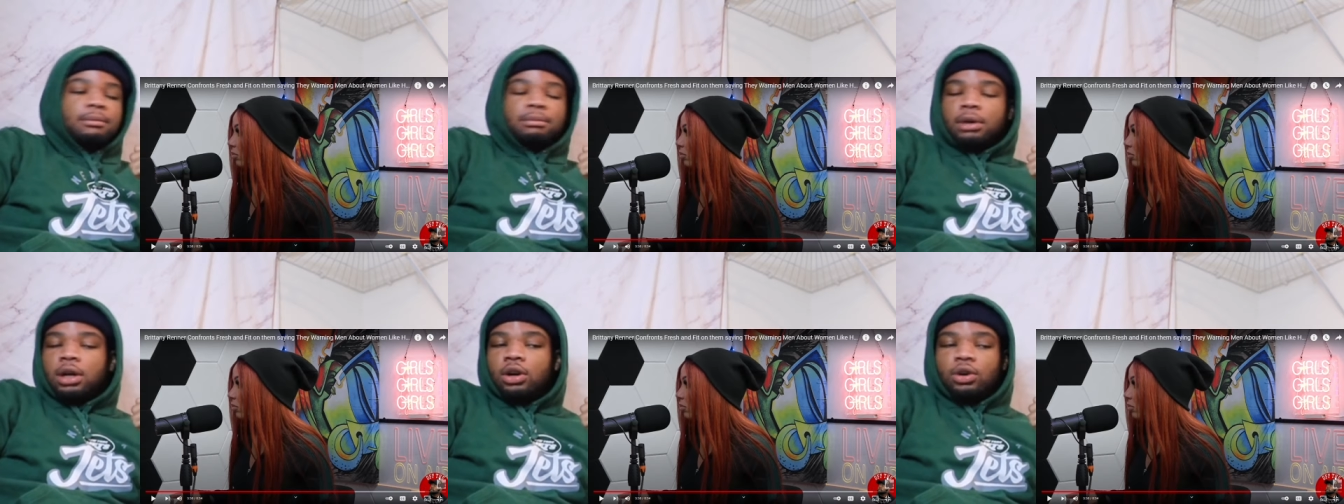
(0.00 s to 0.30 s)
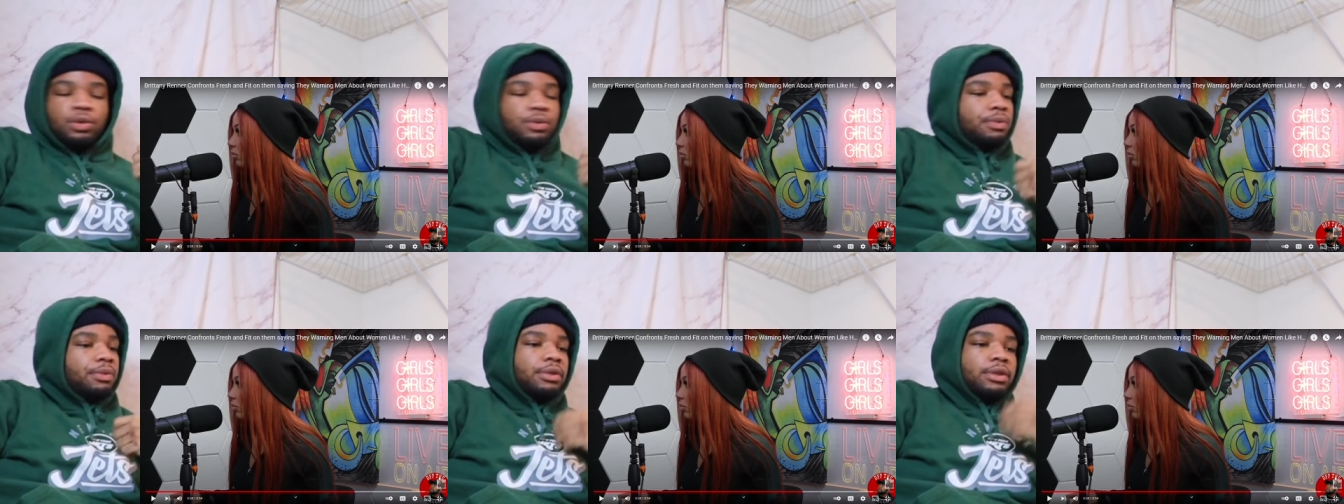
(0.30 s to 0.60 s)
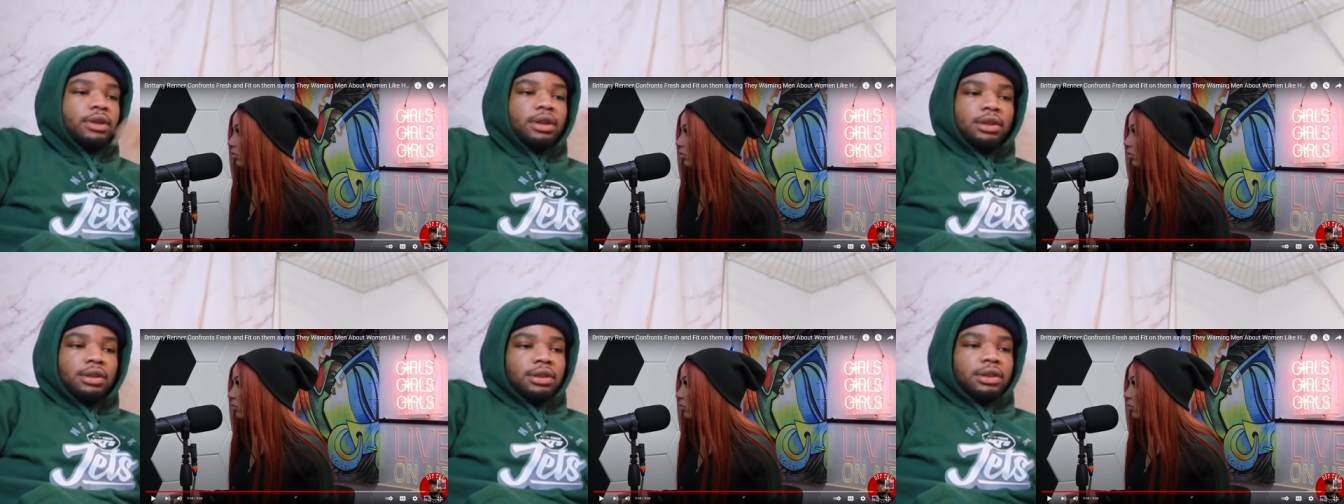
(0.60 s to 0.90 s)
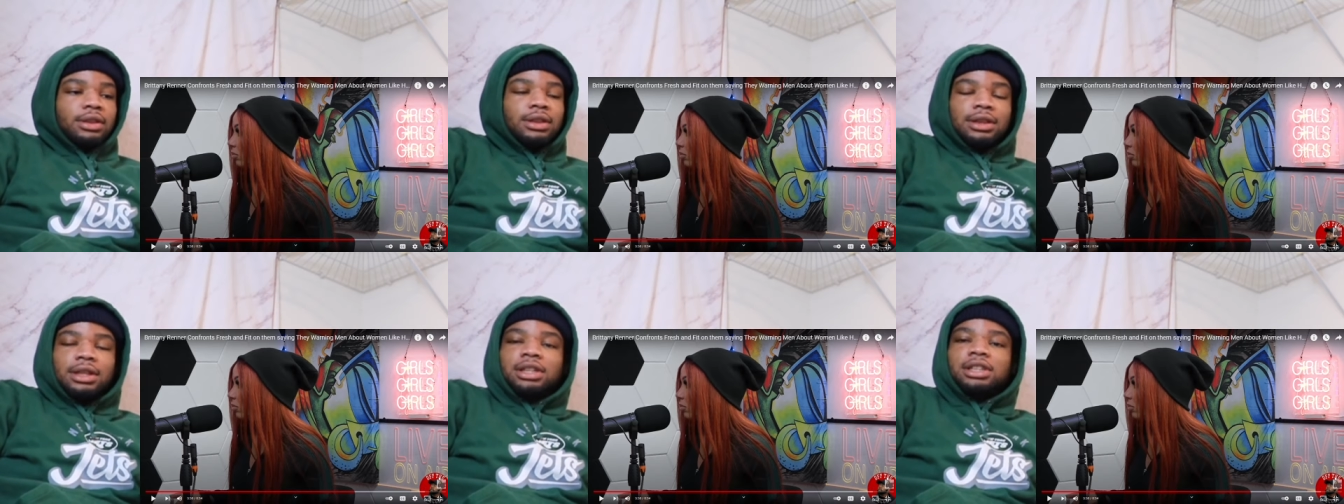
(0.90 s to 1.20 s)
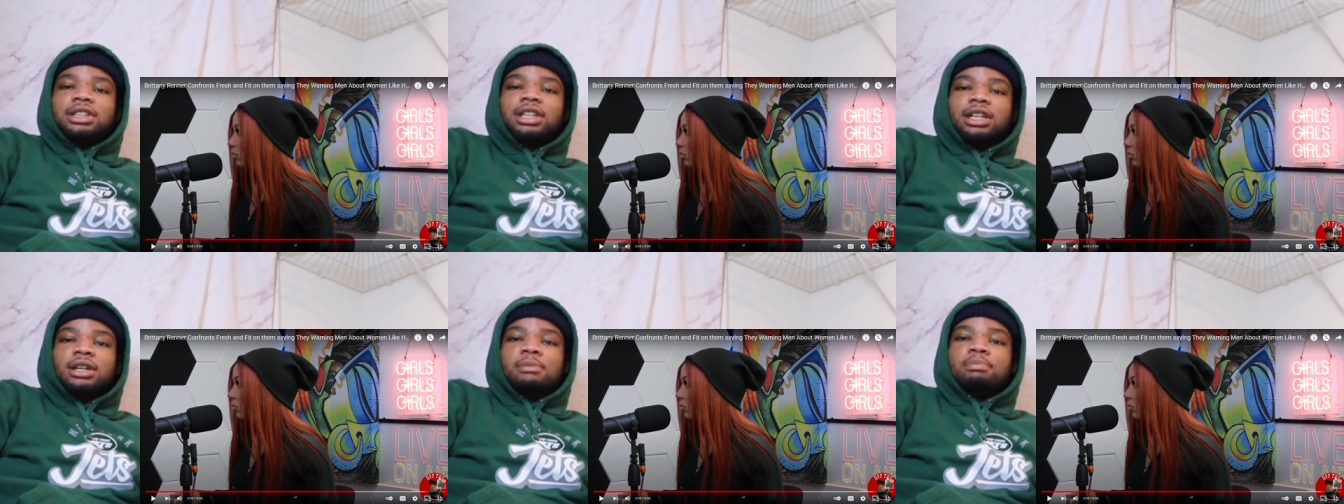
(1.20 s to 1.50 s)
Bro,
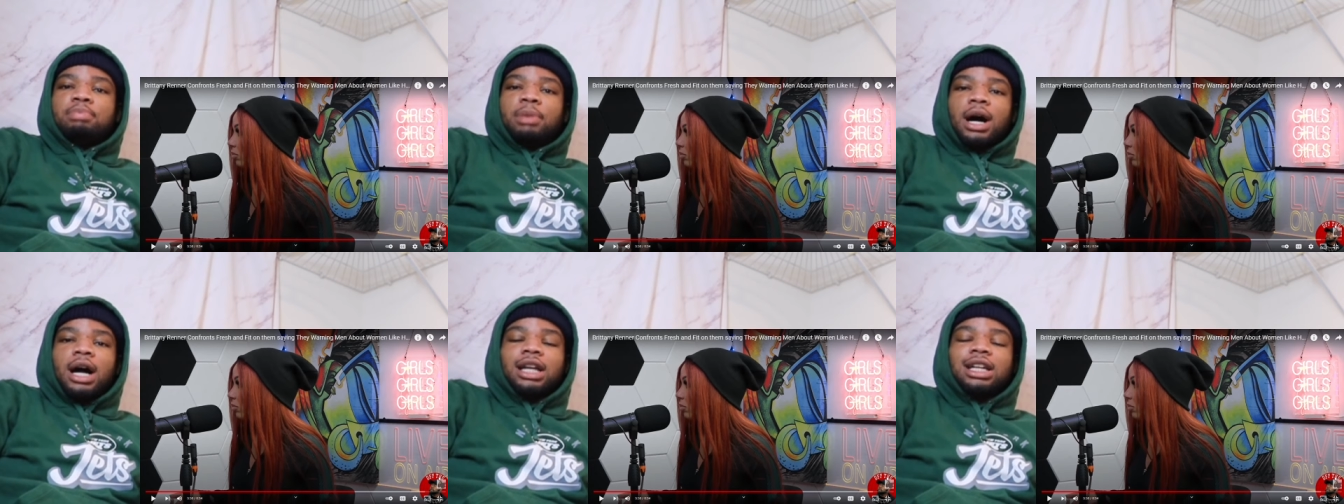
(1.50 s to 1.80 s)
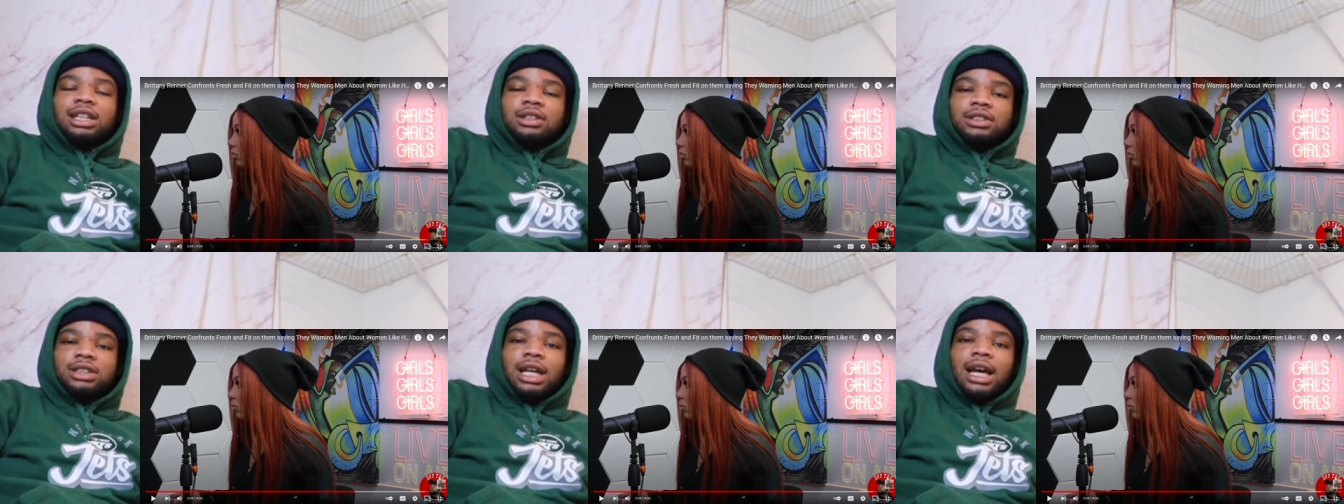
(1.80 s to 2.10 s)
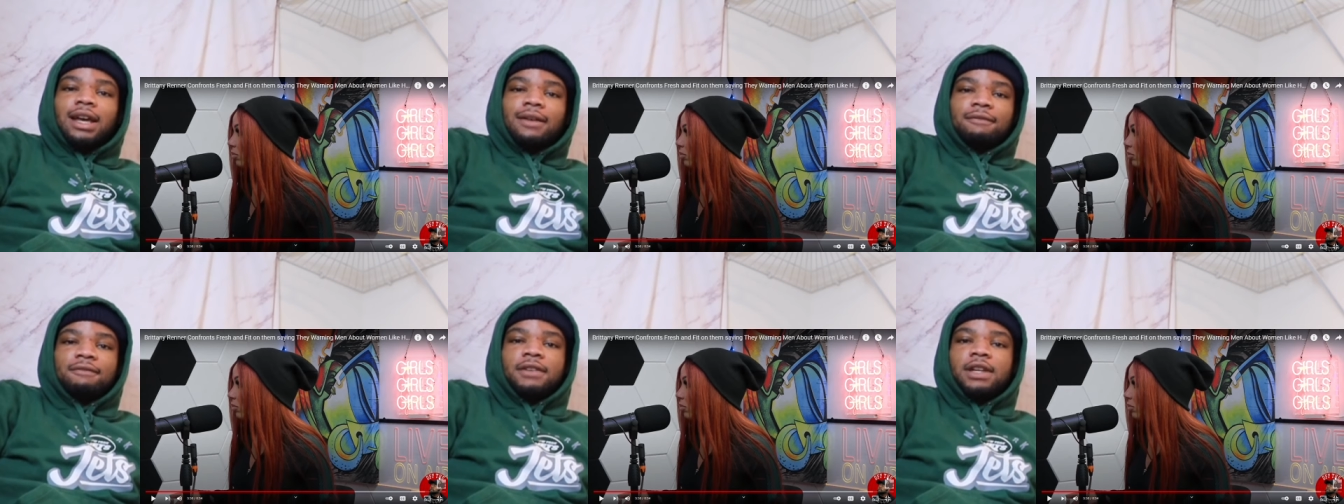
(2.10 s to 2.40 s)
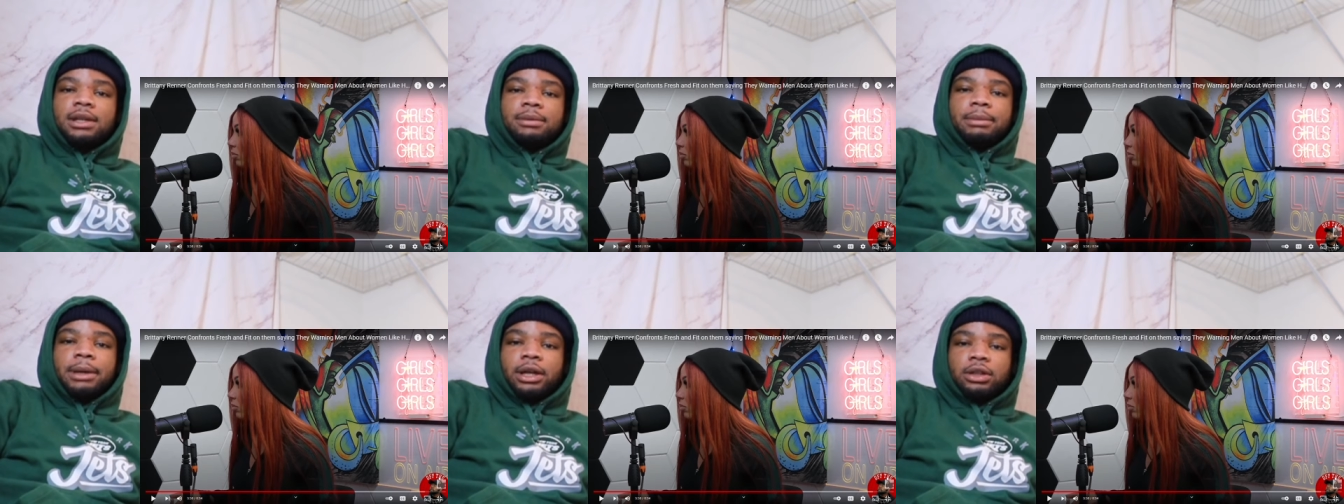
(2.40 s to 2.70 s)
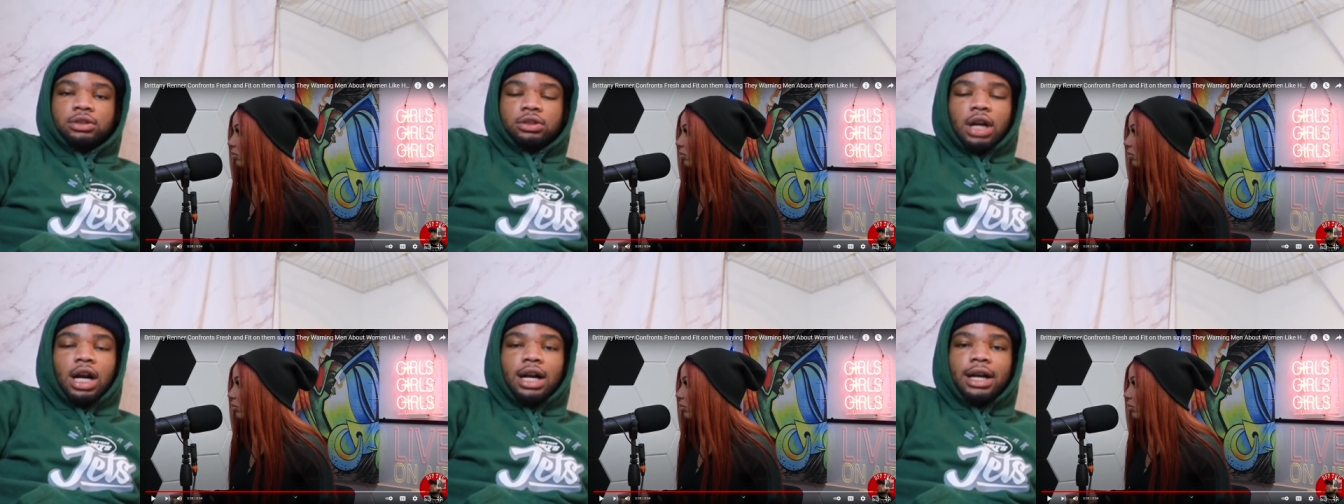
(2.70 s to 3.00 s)
this nigga bodied 10
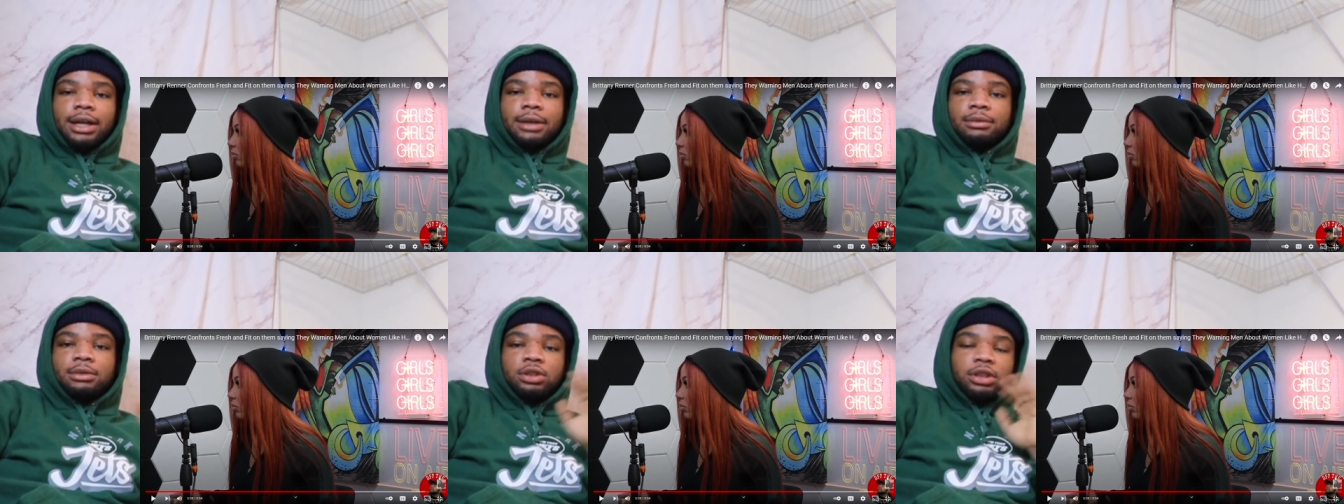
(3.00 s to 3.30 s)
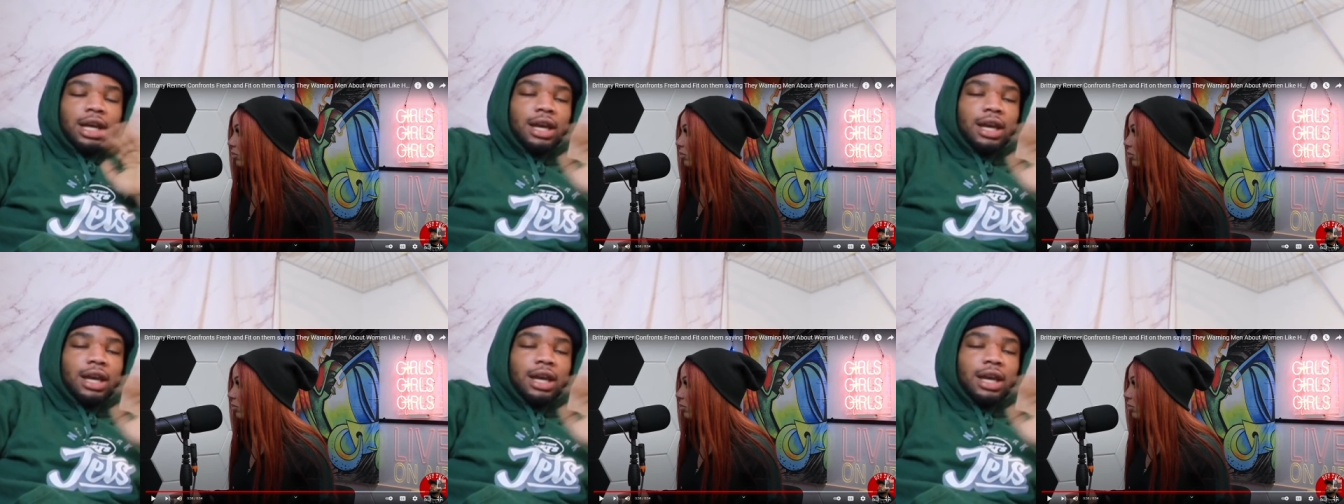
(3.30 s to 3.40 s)
females, alright?